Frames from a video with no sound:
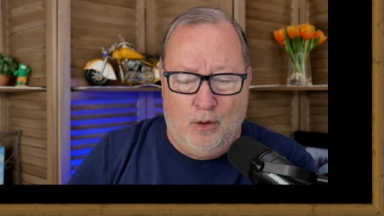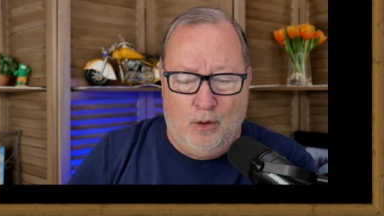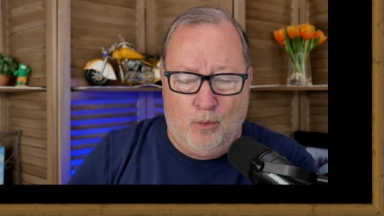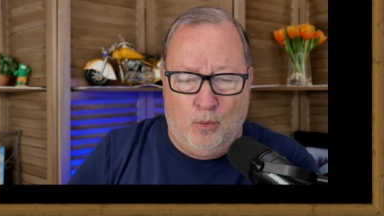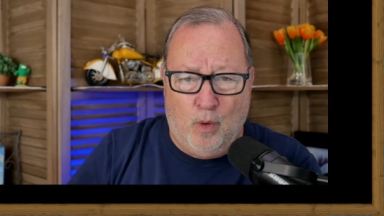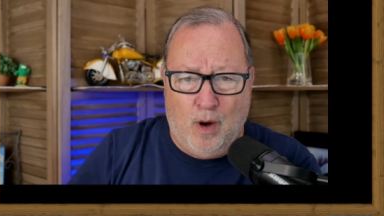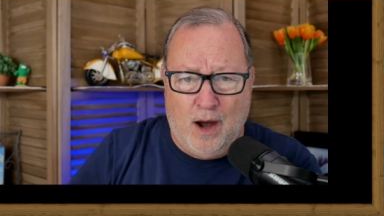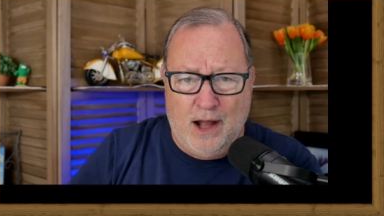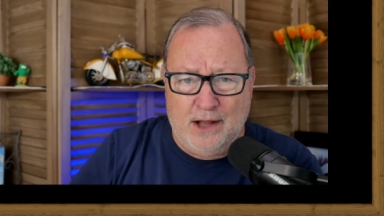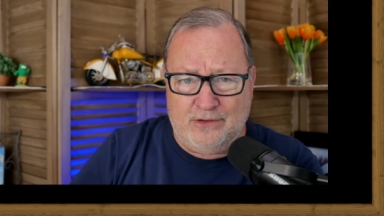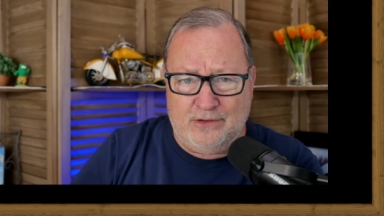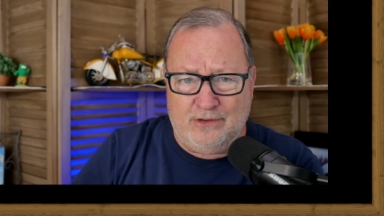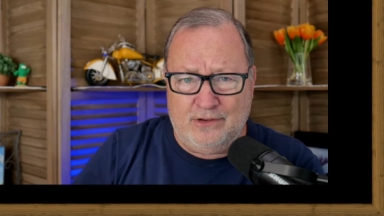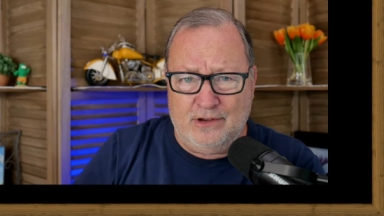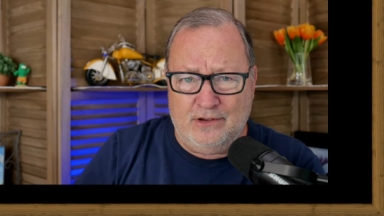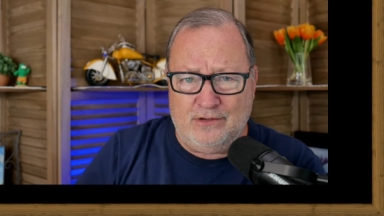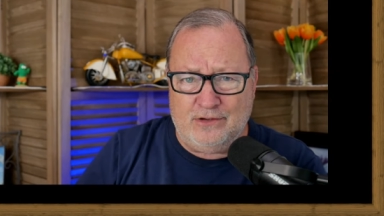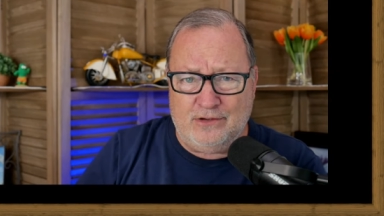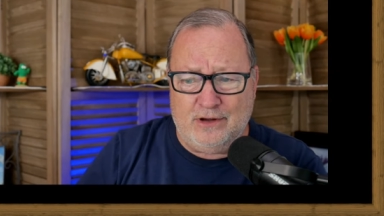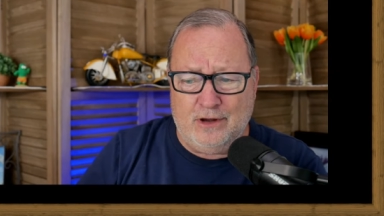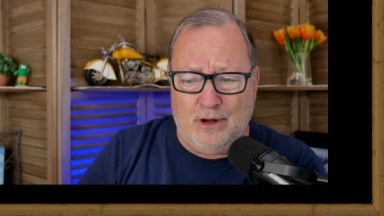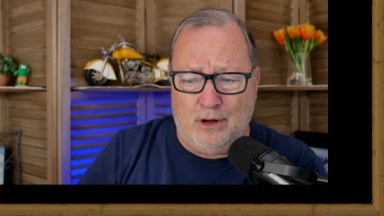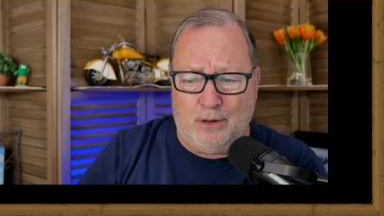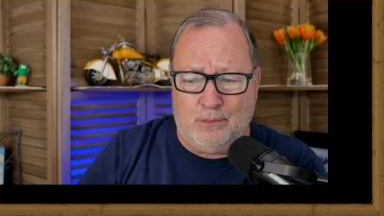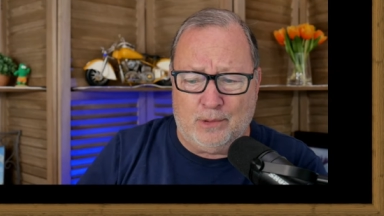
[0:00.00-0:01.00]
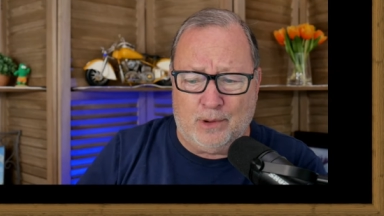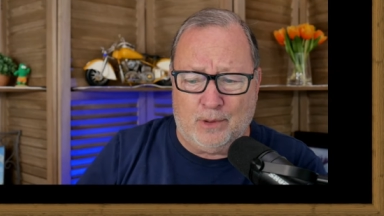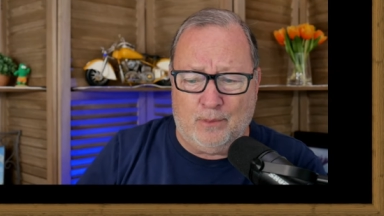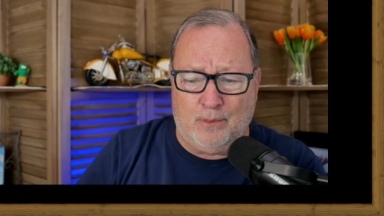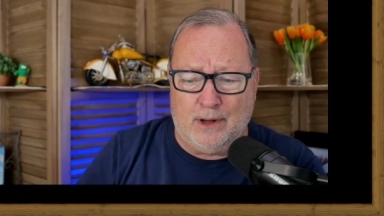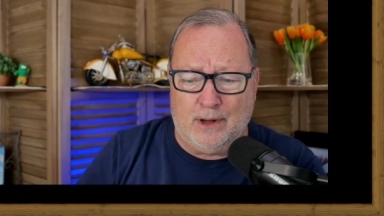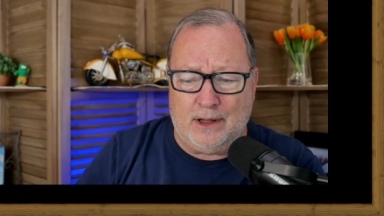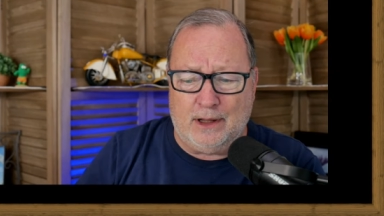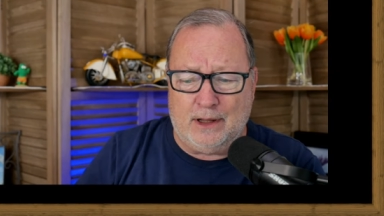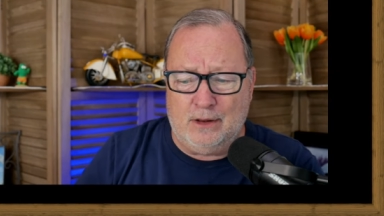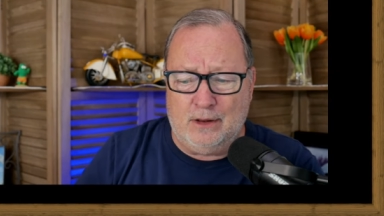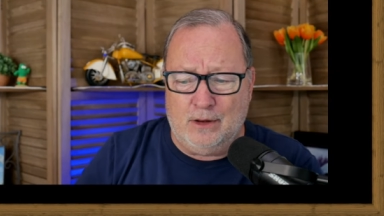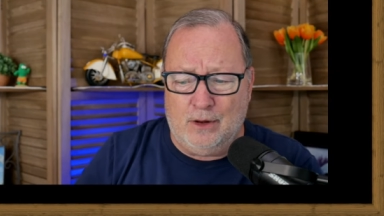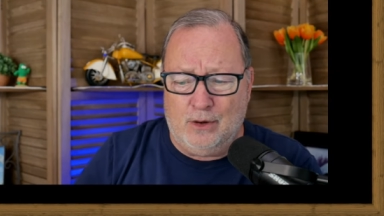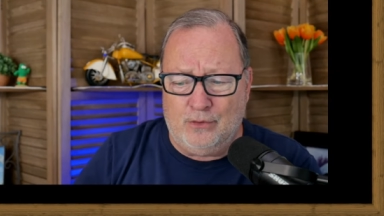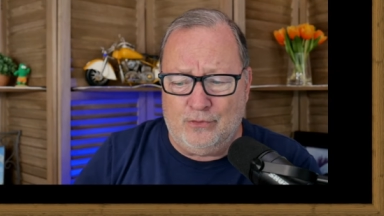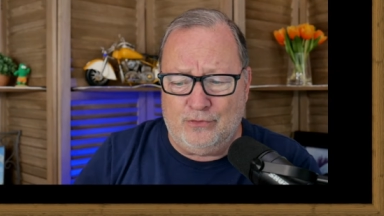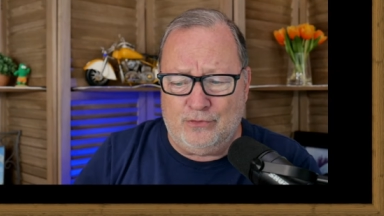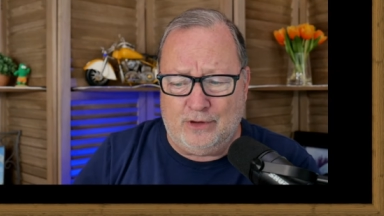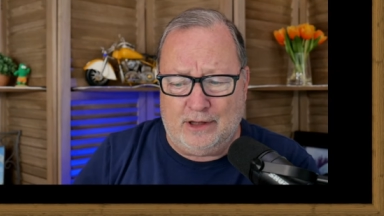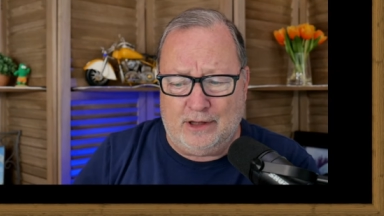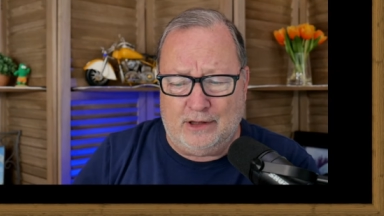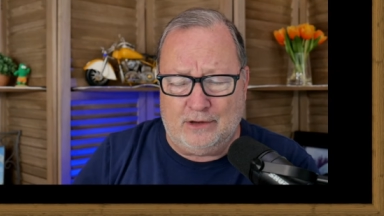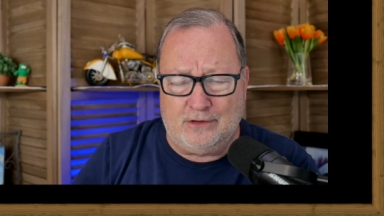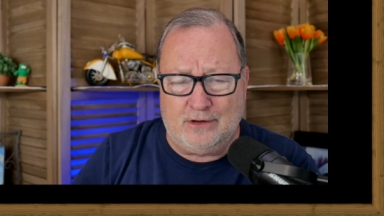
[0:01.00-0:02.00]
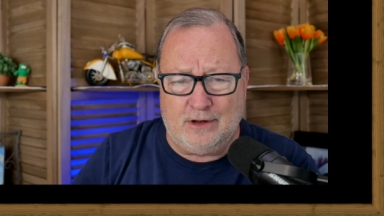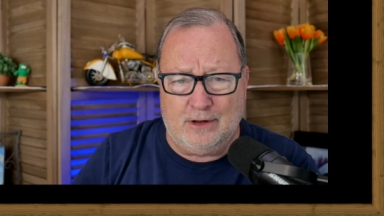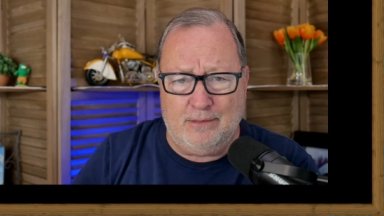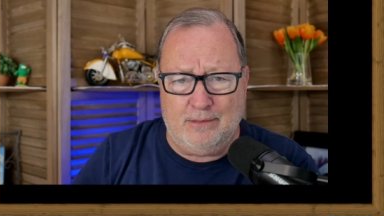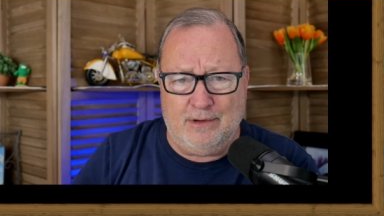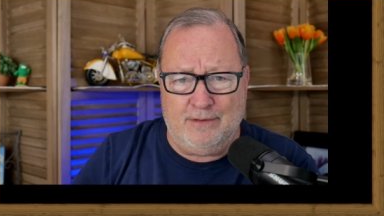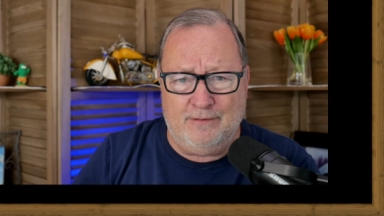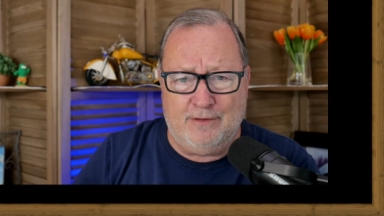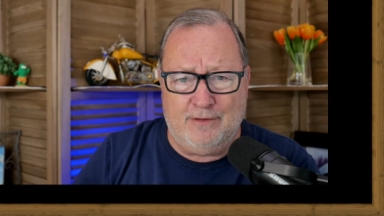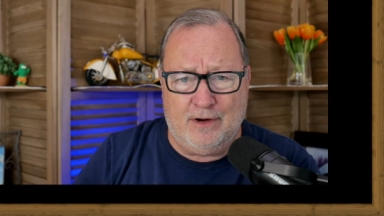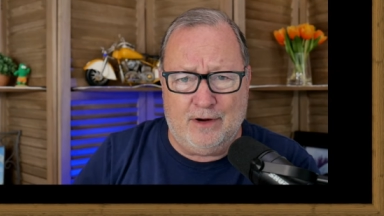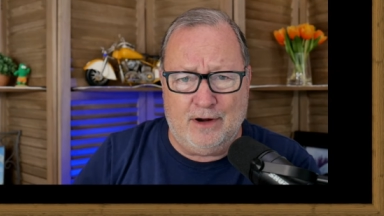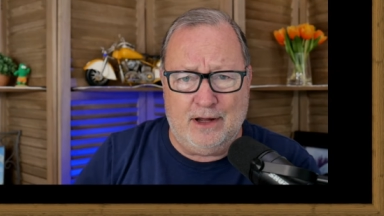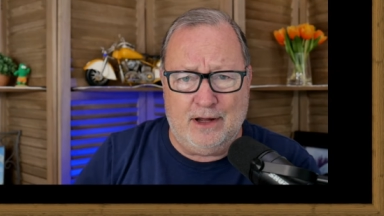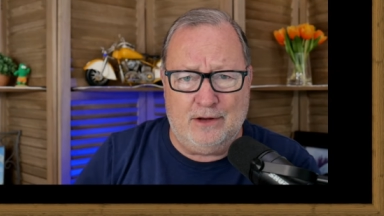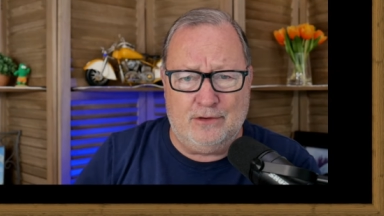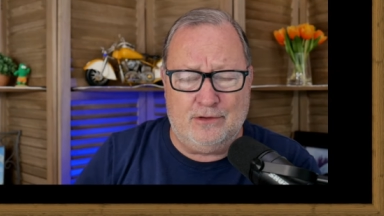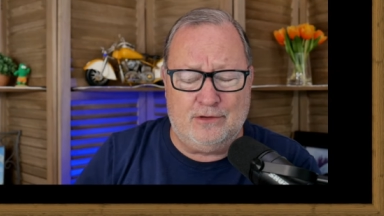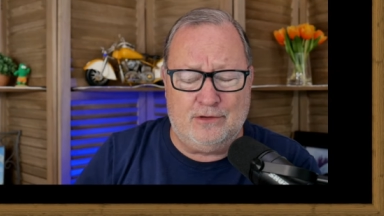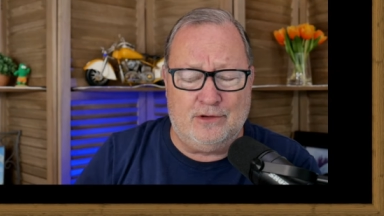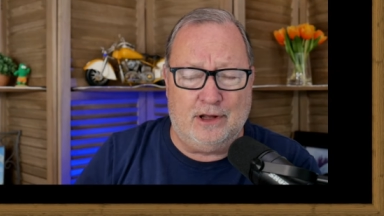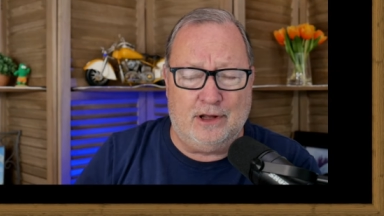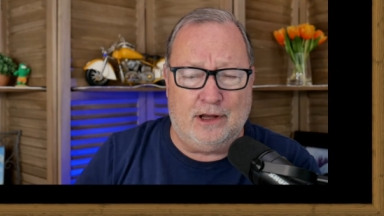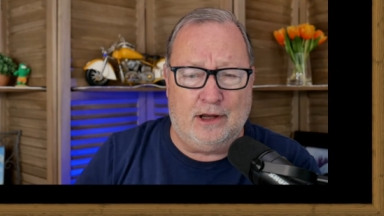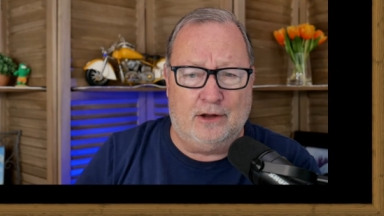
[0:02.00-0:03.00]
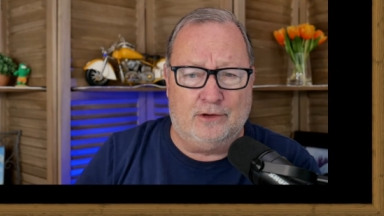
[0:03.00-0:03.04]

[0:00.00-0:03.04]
watch this Gilbert one closely. It's going to be very interesting.